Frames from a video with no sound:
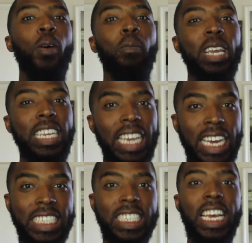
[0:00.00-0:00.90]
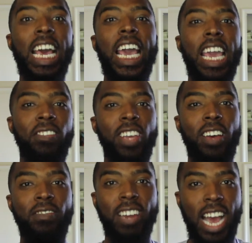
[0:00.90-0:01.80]
But yes, if you
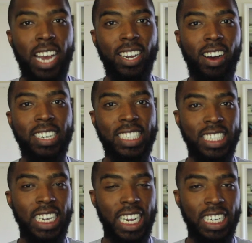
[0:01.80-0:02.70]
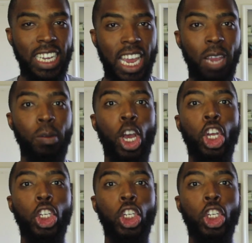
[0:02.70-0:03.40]
have not gone to see Endgame,